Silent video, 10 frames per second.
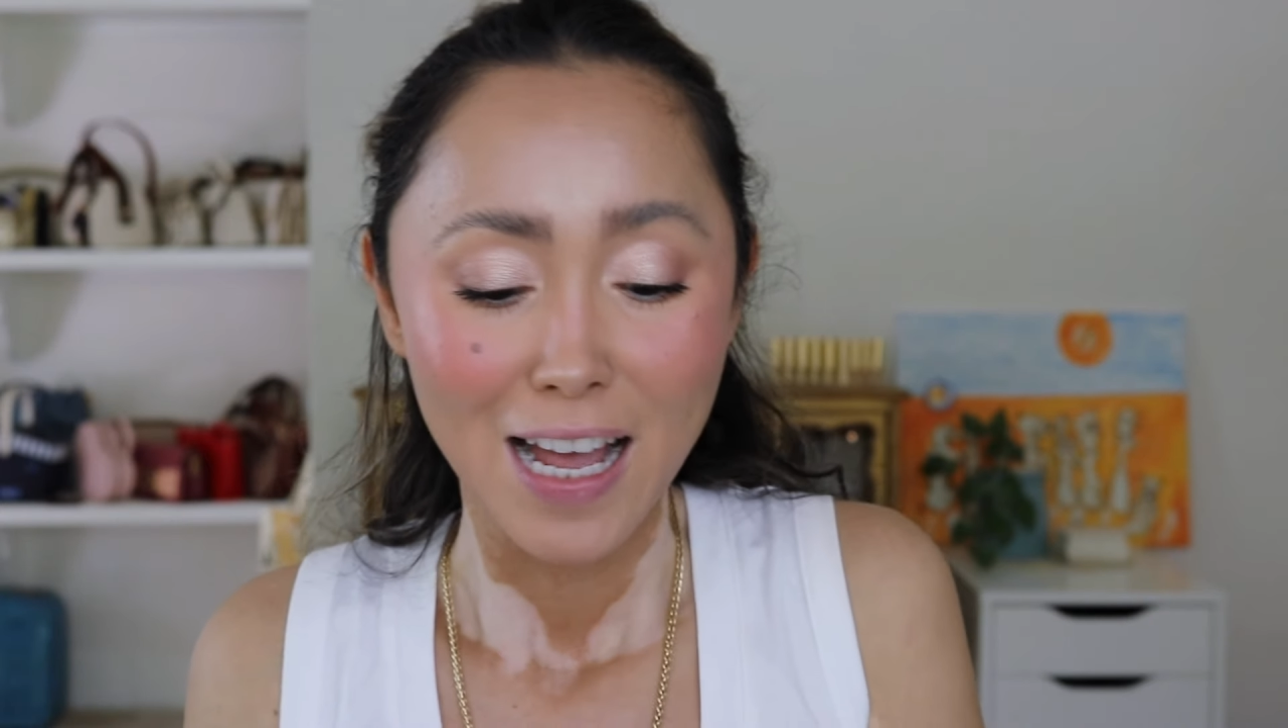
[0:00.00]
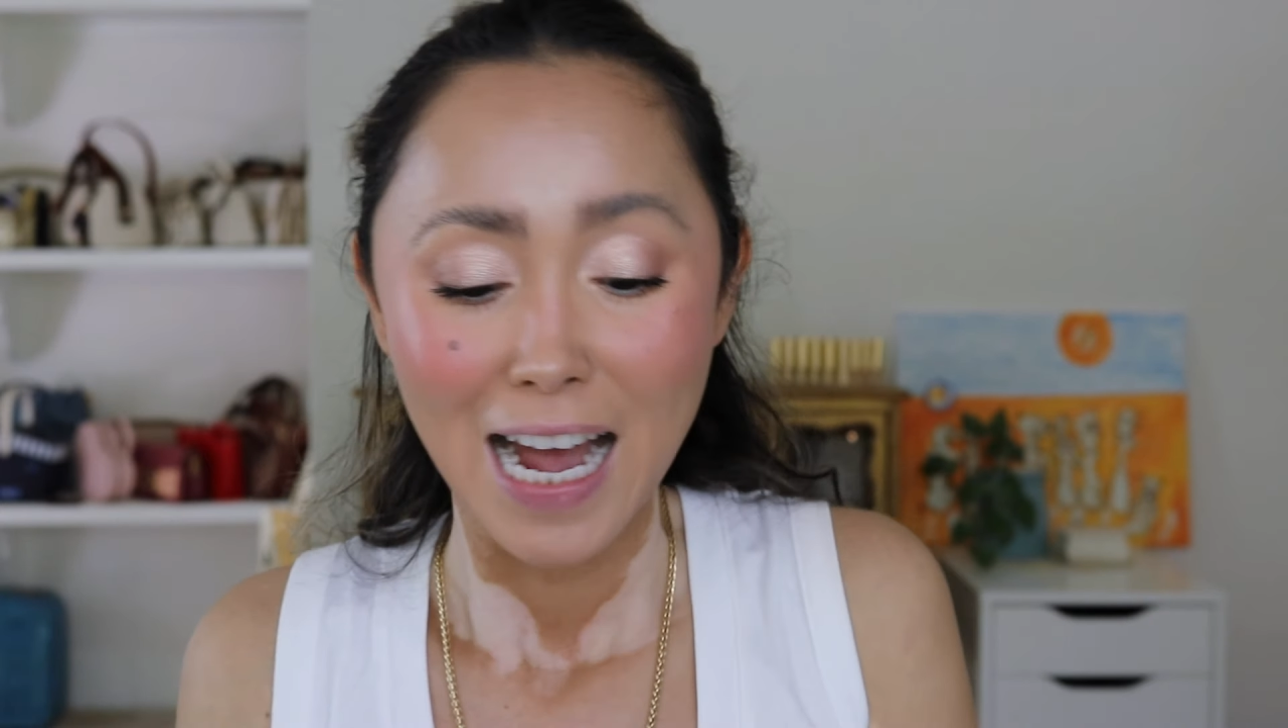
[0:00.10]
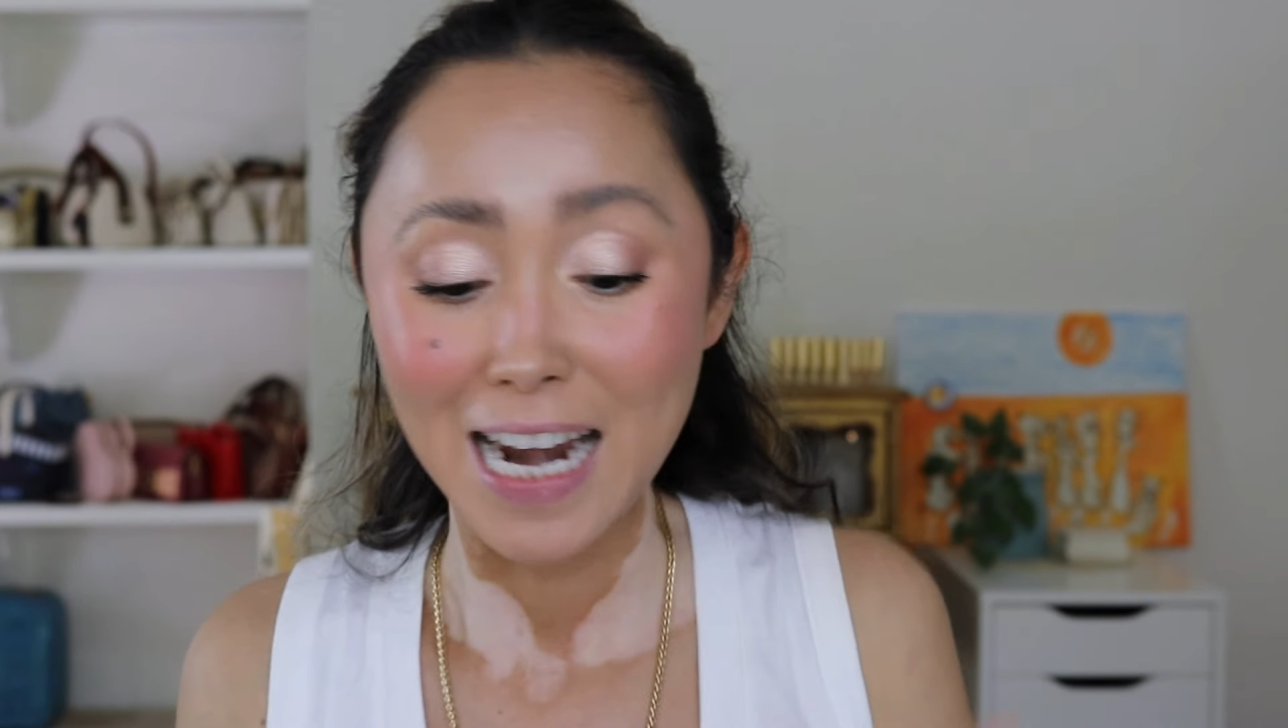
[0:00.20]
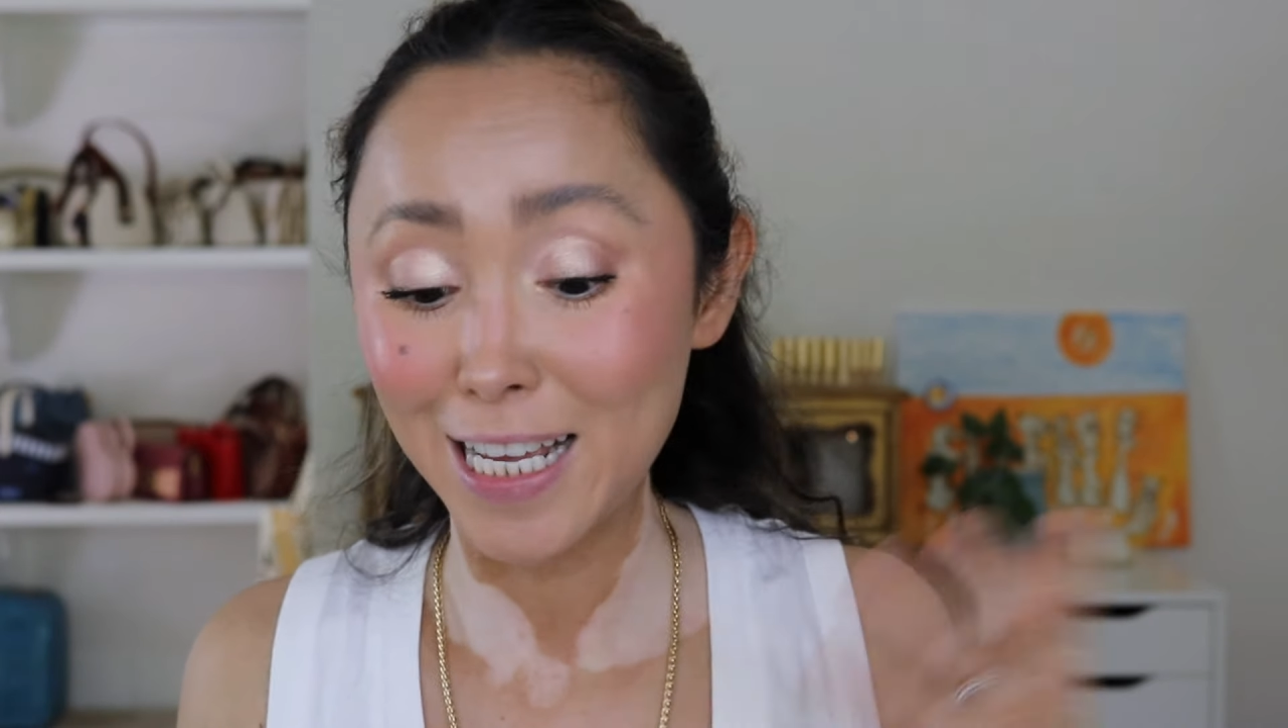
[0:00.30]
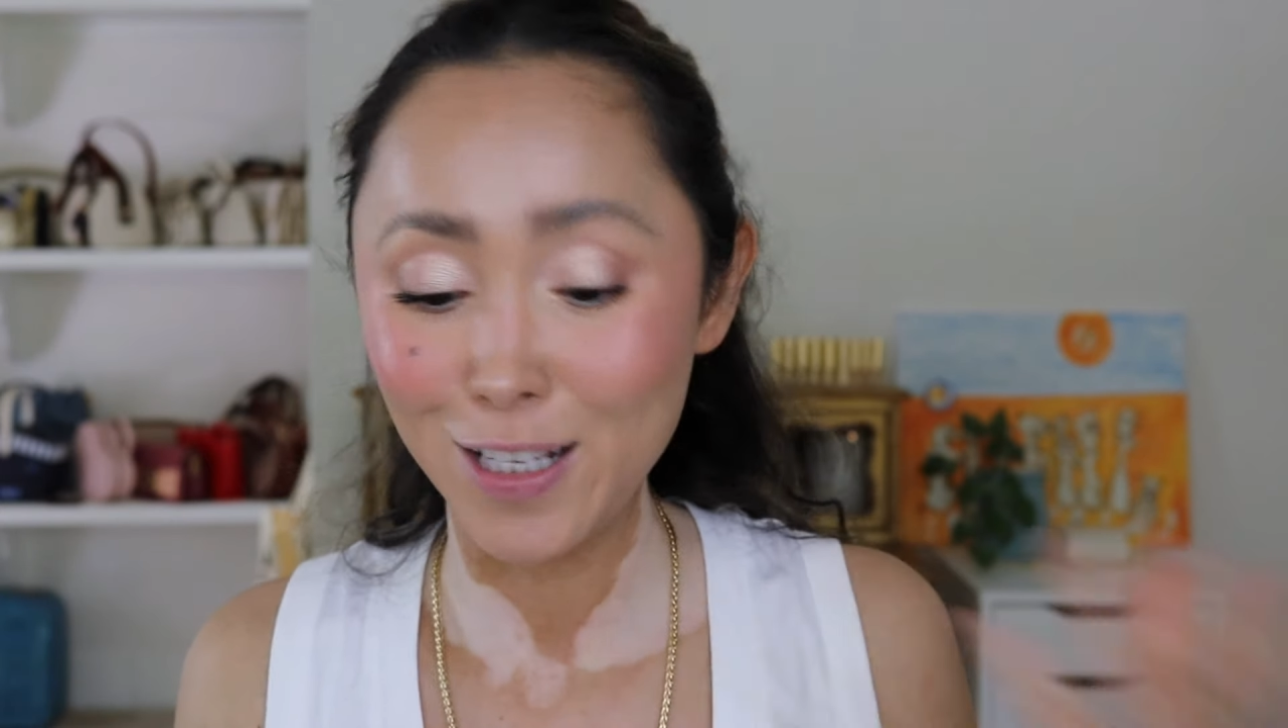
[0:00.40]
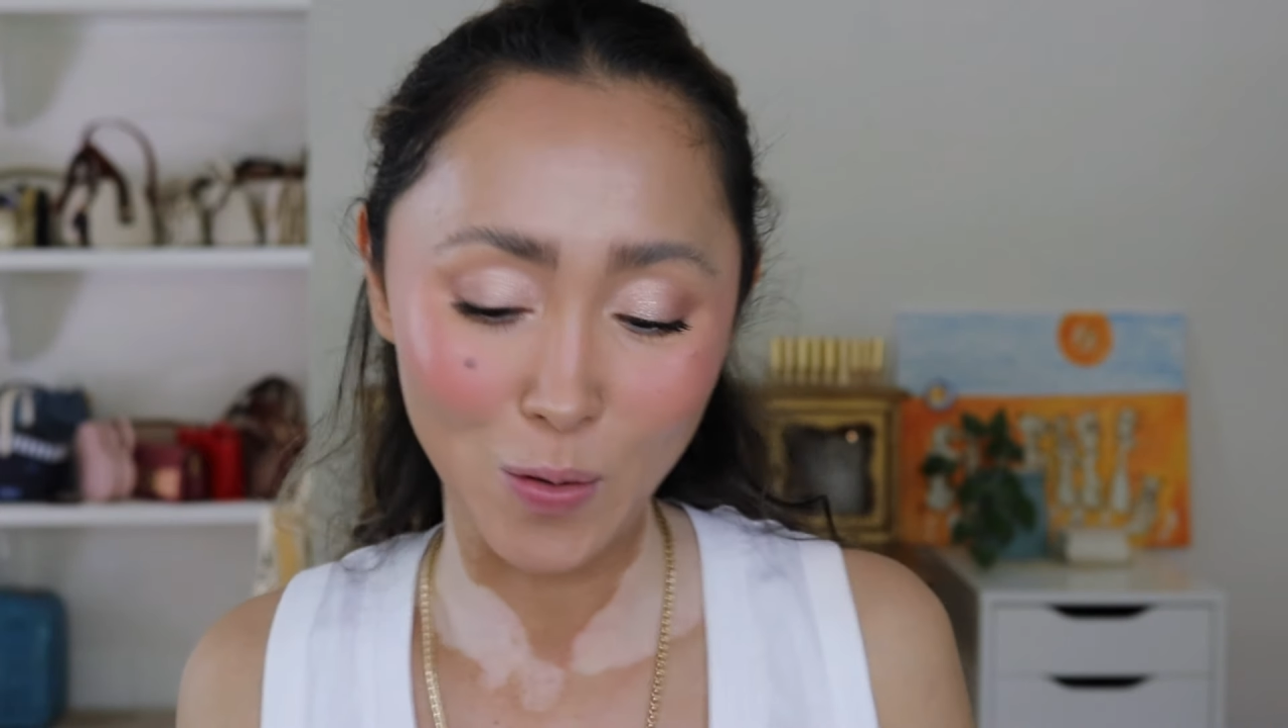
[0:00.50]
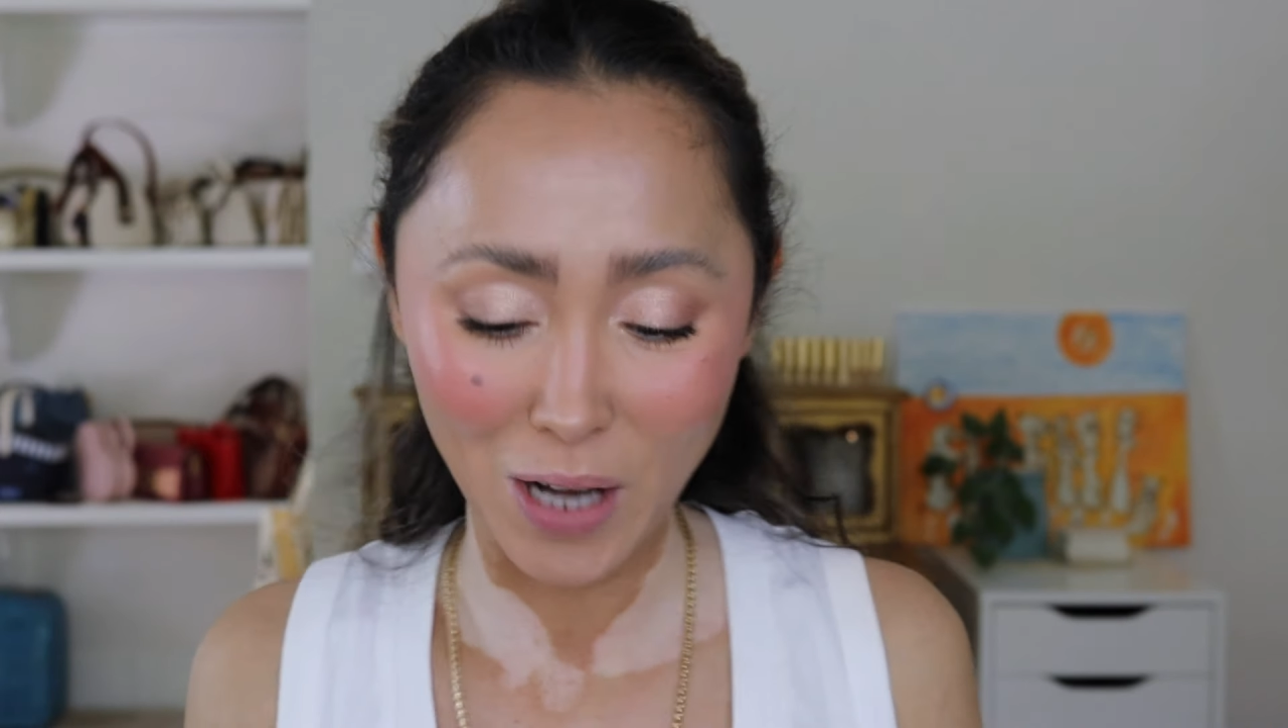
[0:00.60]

and I don't